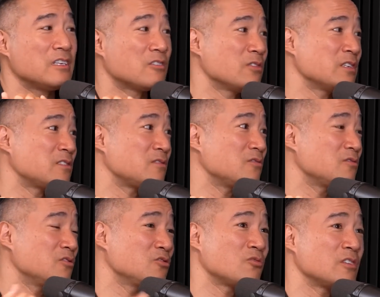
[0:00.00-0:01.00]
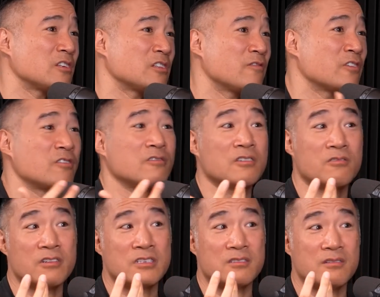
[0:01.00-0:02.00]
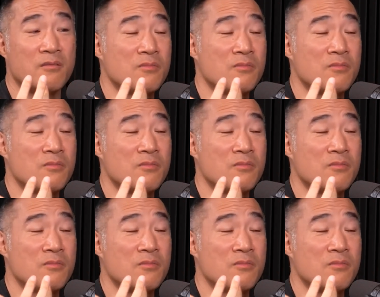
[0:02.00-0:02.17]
decreased nutrient delivery, decreased